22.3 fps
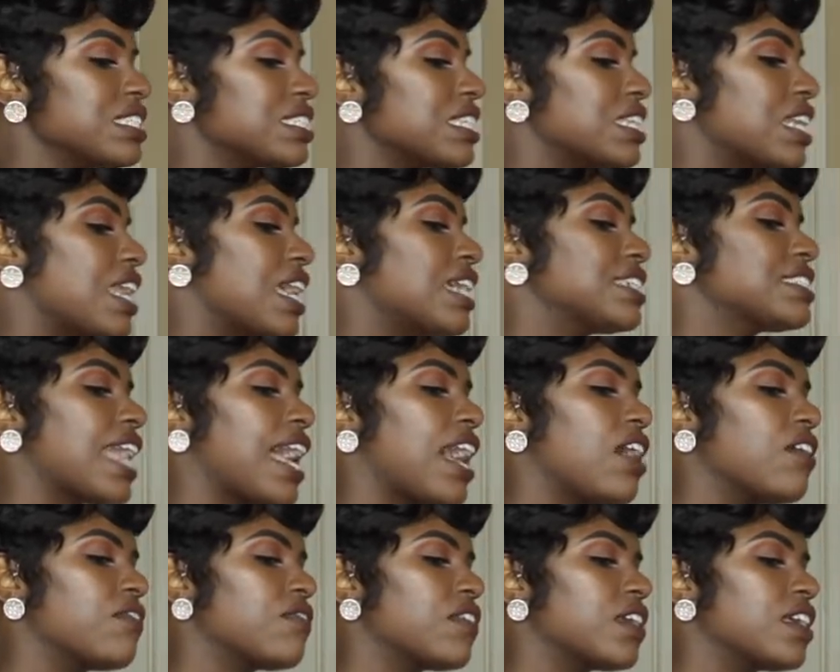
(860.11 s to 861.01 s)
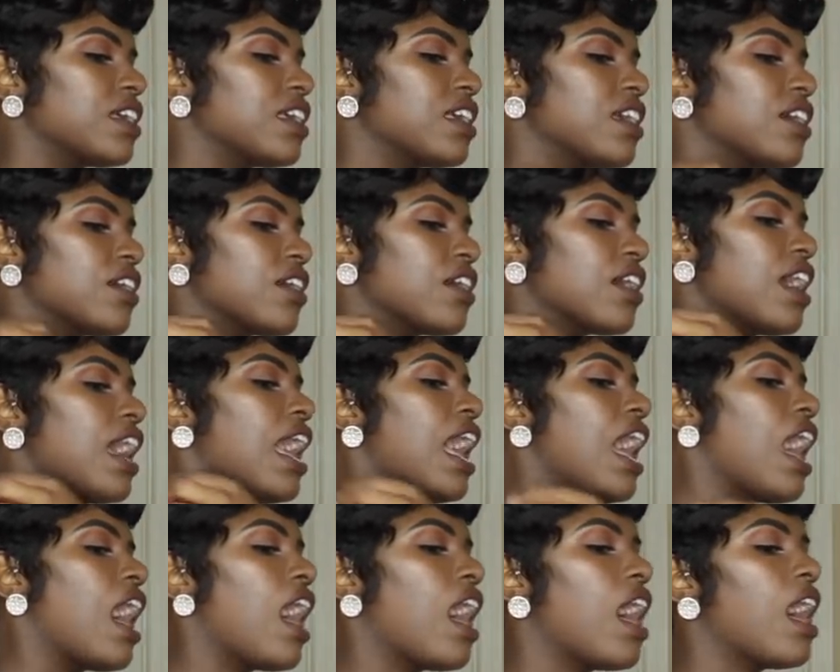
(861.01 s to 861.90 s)
is the next outfit here
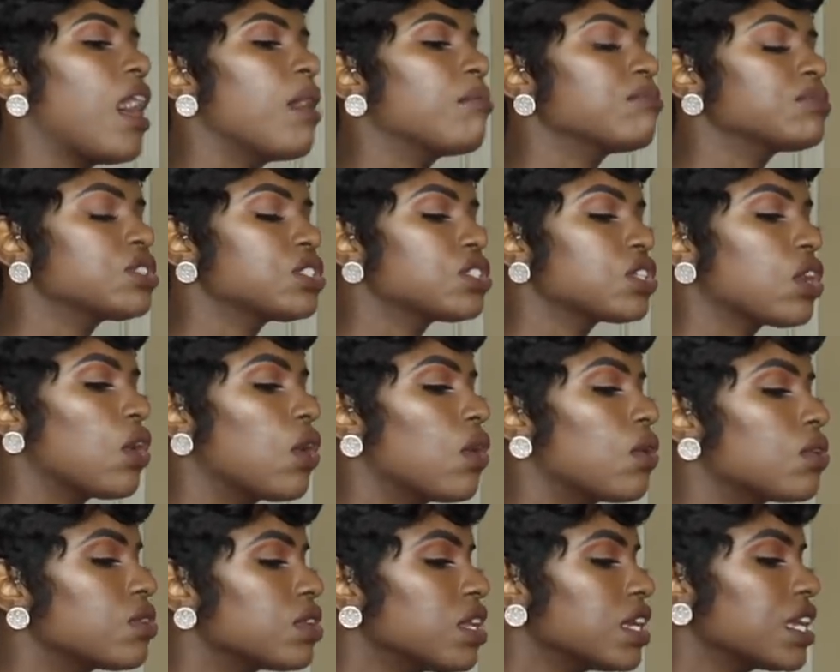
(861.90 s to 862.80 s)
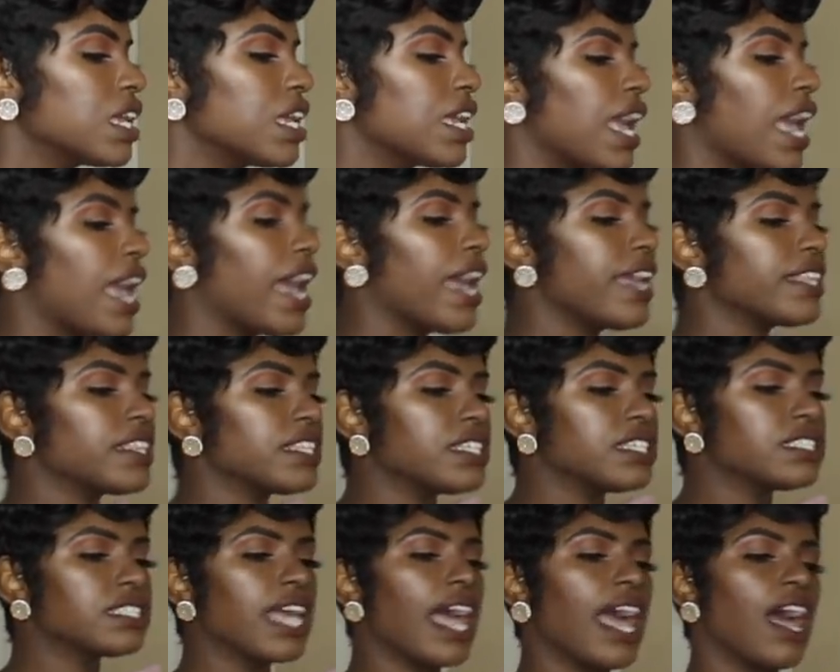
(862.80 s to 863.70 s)
um so looking at
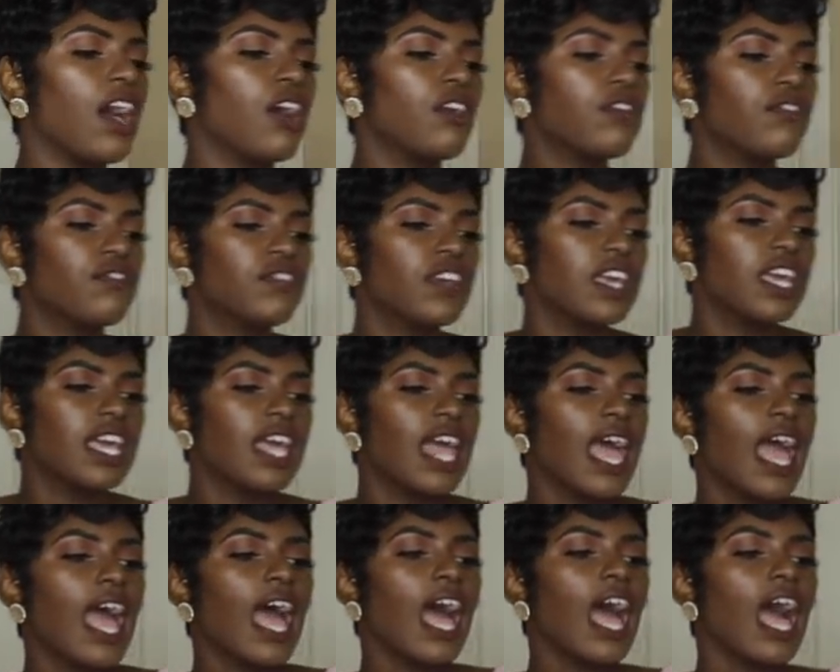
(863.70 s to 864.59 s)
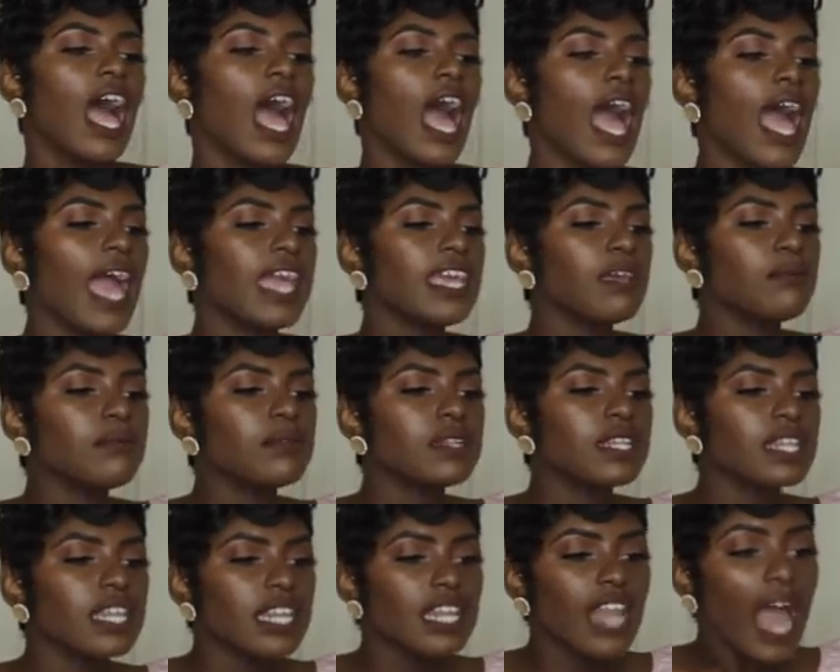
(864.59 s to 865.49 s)
this outfit i
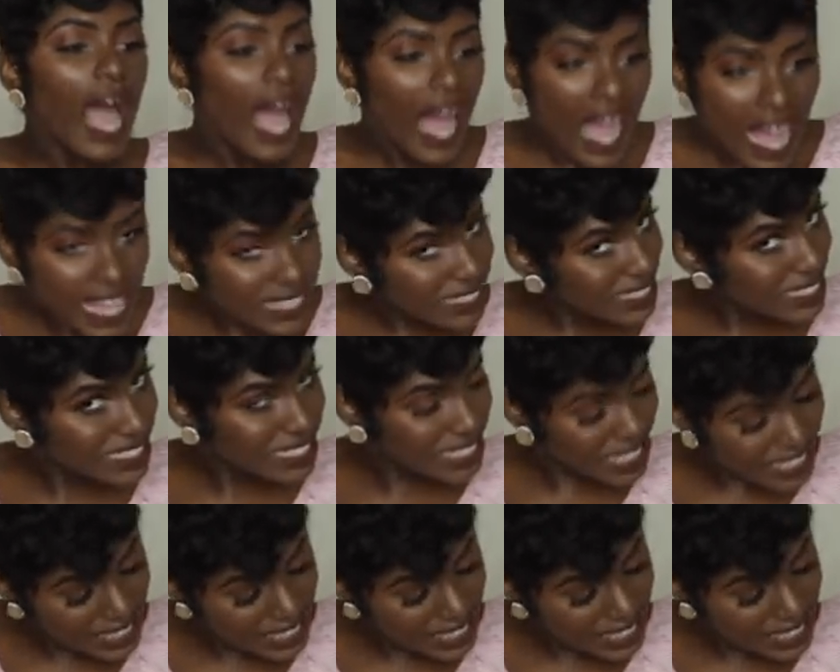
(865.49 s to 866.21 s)
am not